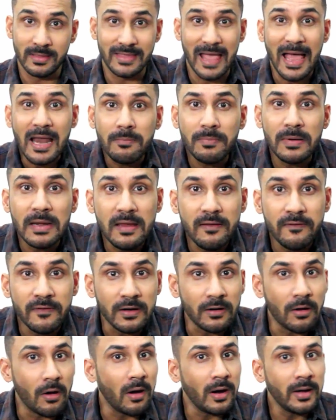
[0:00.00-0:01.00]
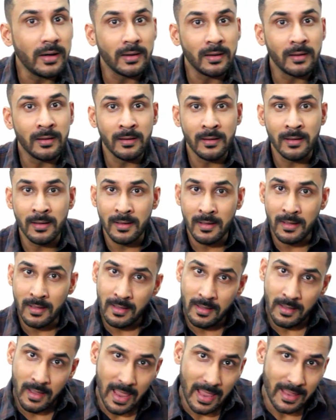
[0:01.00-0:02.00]
That belief in God
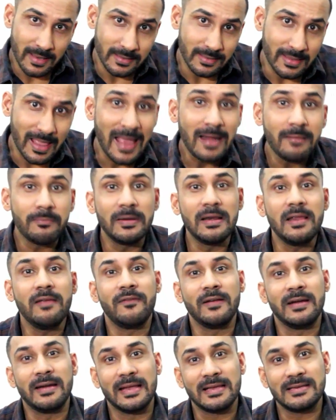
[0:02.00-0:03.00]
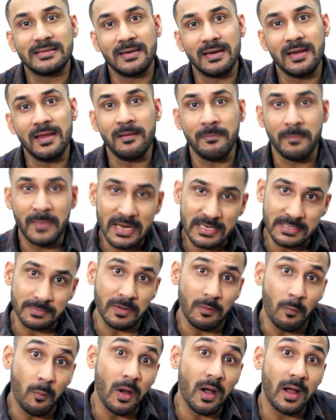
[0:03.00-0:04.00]
and that belief in destiny makes
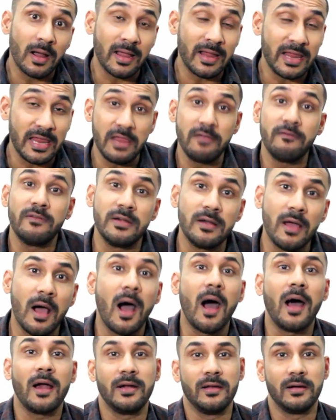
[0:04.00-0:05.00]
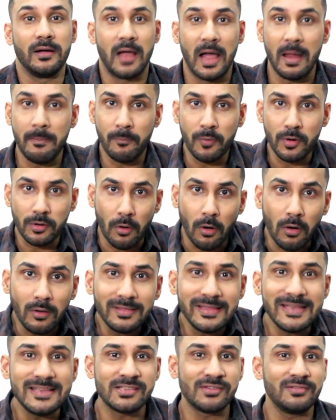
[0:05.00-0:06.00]
me work even harder. I put
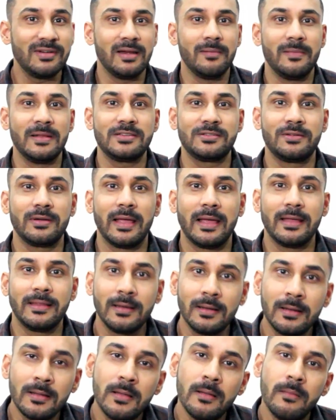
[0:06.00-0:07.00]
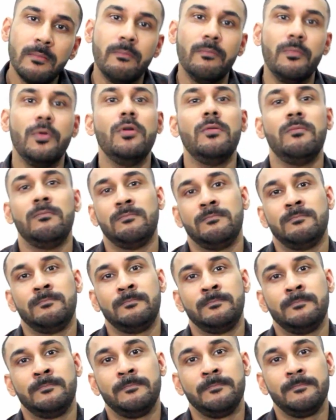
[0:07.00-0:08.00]
all these three elements together, boom,
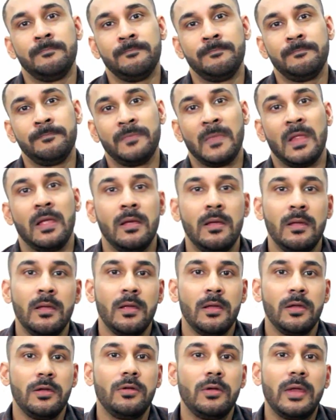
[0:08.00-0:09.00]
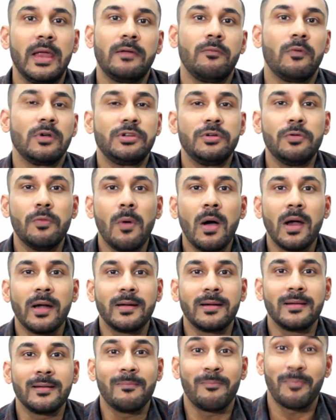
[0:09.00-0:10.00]
you get what you
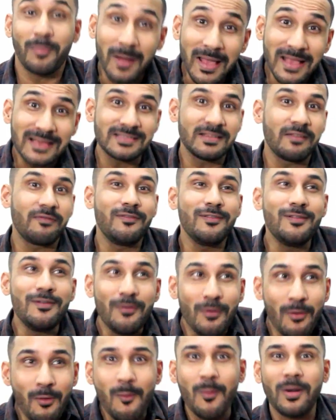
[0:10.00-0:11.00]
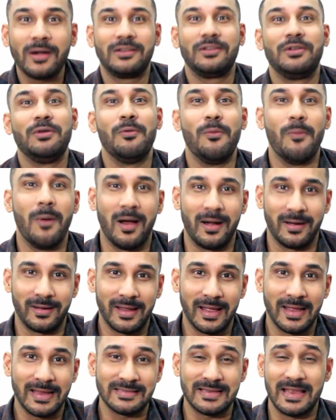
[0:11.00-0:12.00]
want. Plus, if you know what you want,
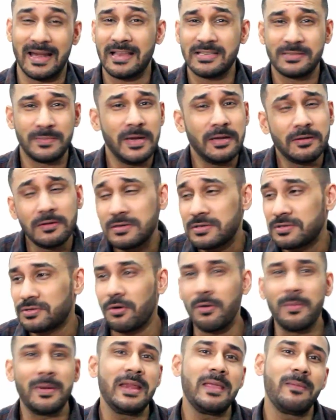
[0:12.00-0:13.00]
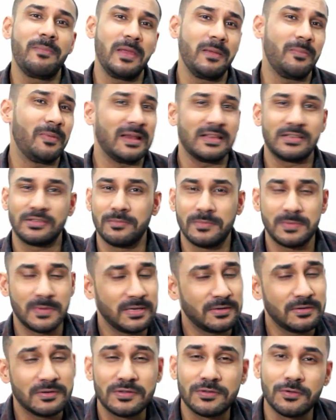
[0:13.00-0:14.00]
guys, and I speak to so many people, I
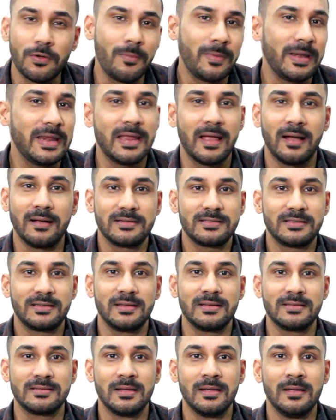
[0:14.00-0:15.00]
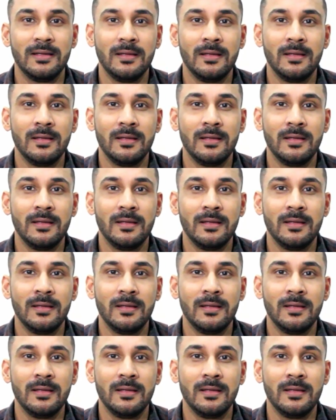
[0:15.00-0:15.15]
speak to so many youngsters,